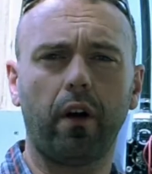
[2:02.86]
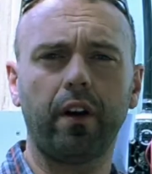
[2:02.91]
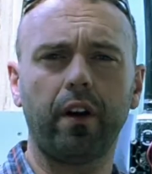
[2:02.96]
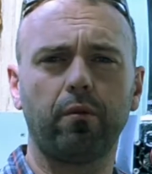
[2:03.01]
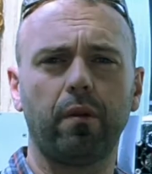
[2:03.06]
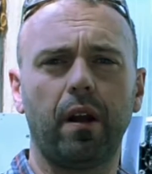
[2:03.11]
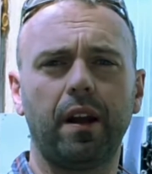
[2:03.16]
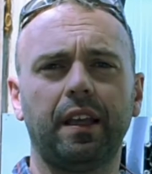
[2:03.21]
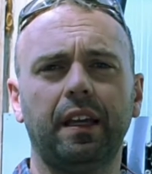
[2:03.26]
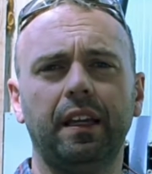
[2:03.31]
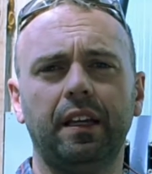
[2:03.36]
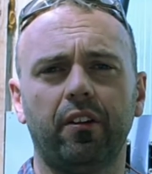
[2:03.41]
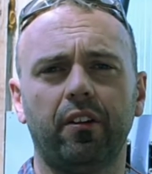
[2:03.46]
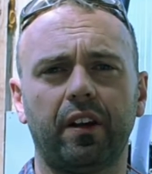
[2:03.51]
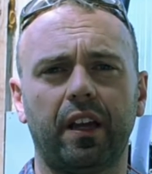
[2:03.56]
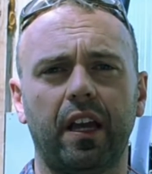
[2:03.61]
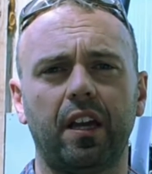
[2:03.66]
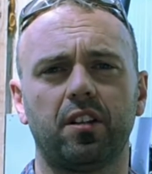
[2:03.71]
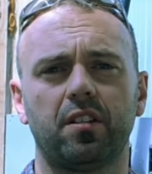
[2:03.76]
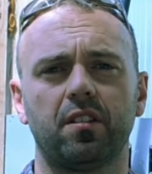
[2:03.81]
already running an
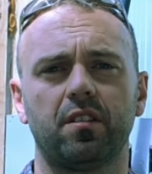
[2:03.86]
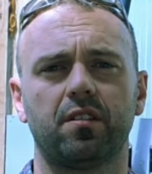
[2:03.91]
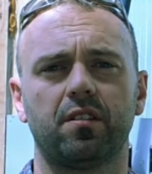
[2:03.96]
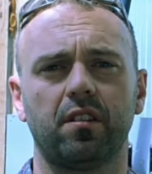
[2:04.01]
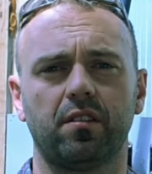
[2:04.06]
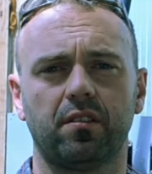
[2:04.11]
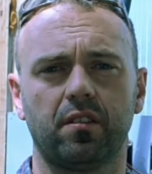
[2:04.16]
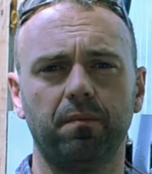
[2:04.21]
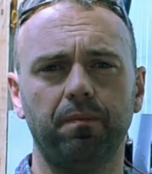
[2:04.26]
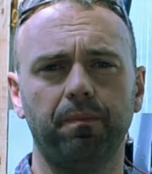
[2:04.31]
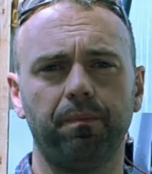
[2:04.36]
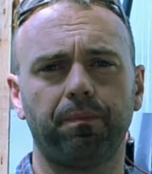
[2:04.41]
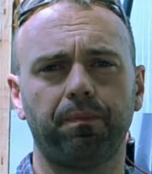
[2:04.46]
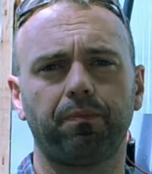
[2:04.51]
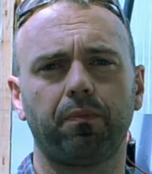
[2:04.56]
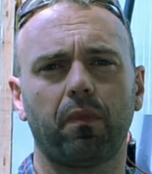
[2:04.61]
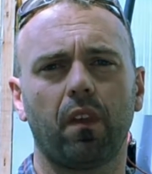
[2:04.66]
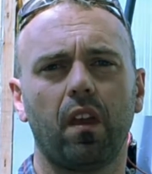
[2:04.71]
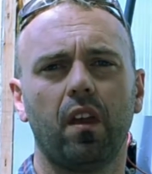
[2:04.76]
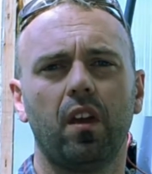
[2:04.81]
irrigation system,
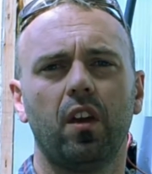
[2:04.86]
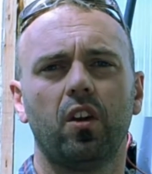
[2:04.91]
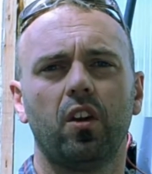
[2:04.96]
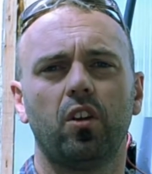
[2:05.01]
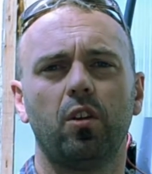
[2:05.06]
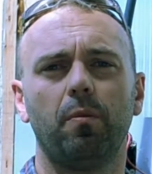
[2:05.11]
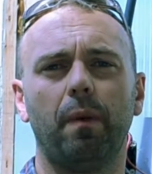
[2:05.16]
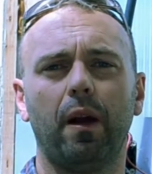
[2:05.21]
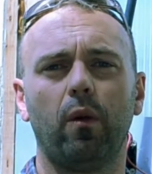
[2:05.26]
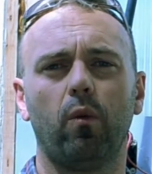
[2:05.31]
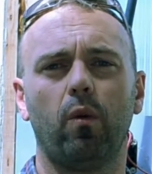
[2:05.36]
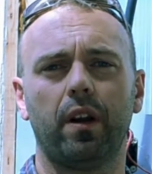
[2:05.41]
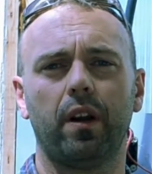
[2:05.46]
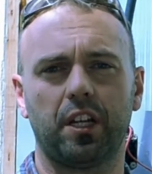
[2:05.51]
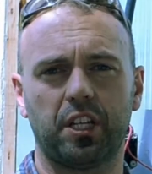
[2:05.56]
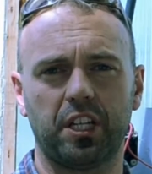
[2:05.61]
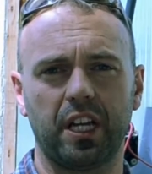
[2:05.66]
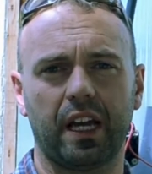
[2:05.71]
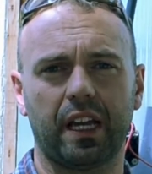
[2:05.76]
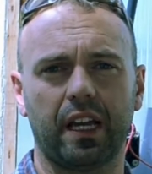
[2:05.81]
you might
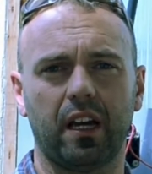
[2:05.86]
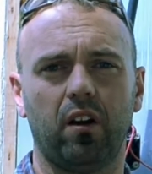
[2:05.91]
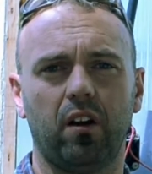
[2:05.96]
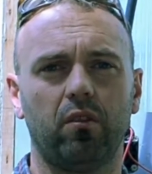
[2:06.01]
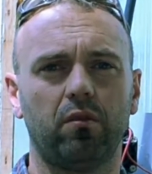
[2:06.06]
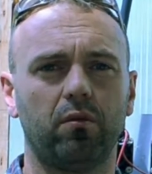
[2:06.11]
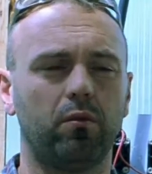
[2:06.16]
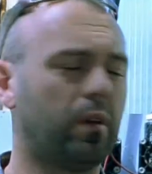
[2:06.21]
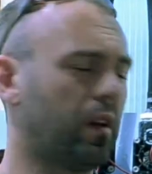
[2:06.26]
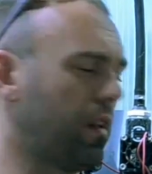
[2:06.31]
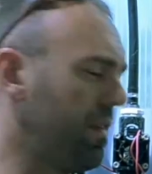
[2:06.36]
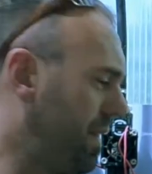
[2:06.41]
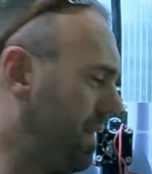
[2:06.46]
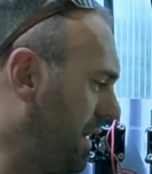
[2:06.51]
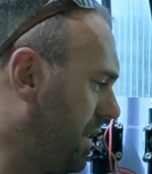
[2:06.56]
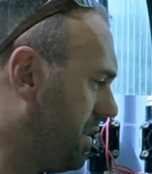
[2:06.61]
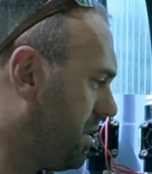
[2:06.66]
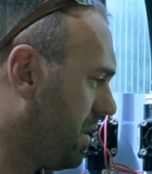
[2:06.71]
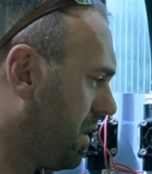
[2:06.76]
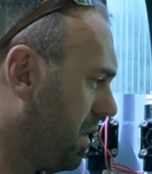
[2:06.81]
want to check out one of
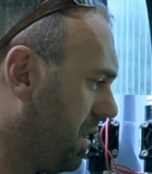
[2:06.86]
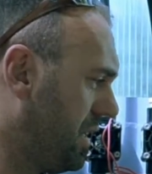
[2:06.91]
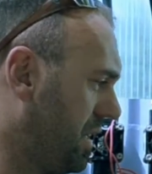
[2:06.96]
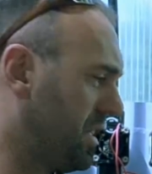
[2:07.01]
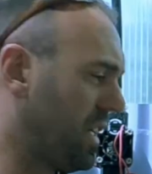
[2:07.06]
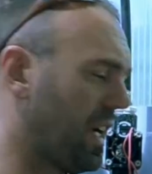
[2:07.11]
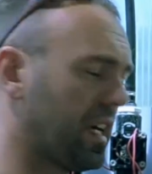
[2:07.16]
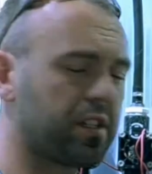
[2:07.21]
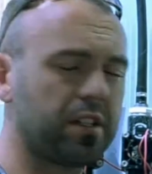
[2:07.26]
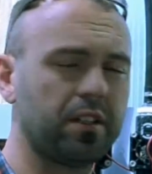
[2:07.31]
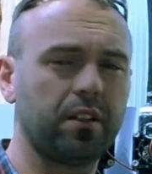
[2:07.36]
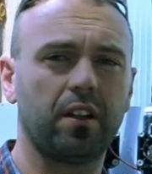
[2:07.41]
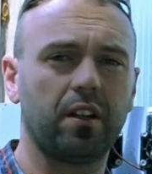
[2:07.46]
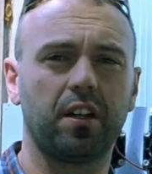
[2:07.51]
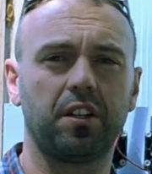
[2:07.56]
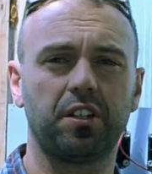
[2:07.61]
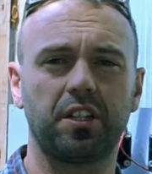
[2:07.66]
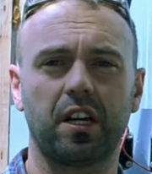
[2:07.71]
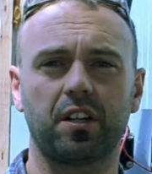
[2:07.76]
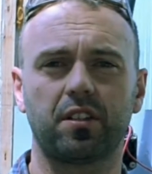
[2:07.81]
these little injection,
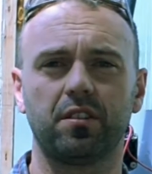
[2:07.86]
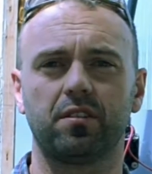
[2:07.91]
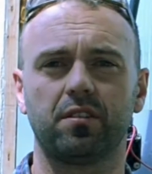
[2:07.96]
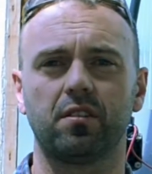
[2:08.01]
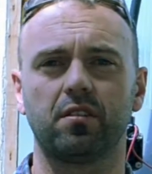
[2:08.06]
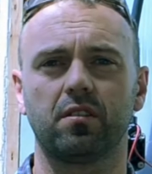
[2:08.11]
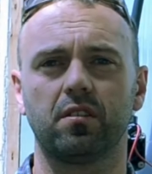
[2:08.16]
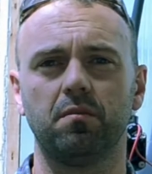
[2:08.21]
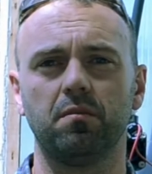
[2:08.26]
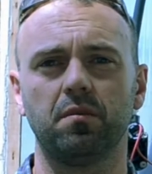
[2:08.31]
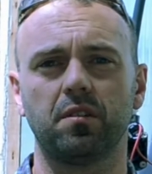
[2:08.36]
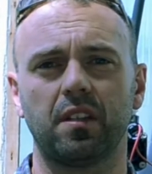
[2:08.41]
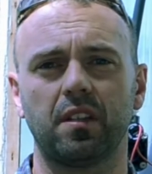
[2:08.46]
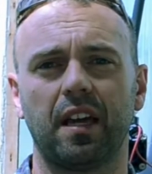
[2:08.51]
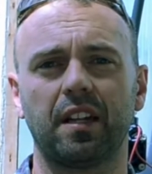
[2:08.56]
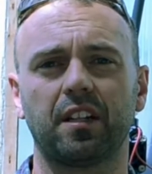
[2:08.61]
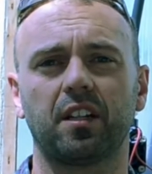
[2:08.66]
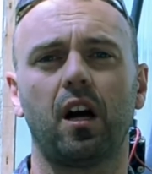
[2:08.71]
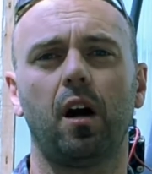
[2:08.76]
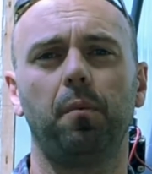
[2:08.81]
injection
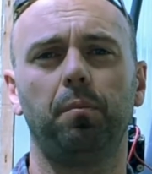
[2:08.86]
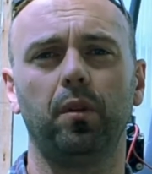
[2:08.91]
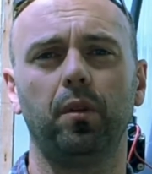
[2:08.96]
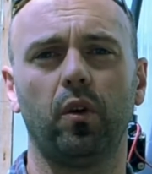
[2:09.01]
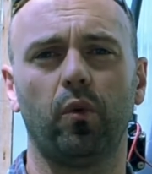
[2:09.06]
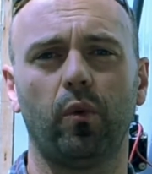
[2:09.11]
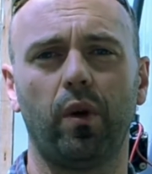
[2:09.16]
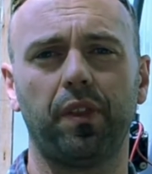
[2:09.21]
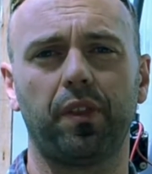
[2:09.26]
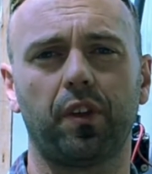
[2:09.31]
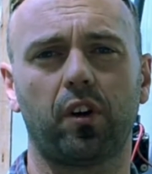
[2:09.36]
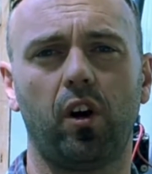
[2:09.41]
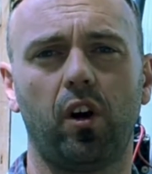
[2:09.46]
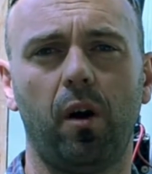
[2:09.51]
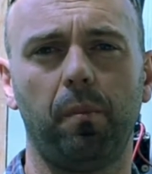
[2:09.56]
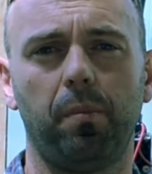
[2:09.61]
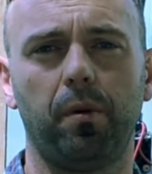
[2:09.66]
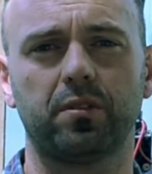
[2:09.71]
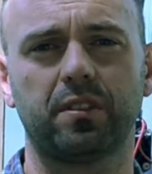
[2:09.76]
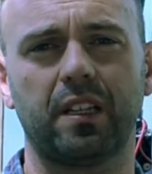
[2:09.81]
systems and couple it with a
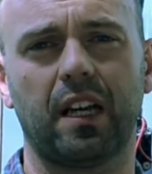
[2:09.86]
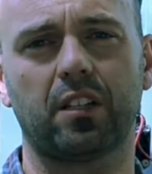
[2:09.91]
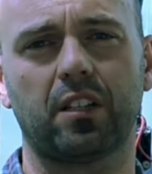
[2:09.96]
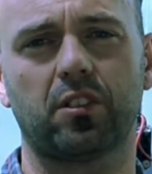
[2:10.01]
compost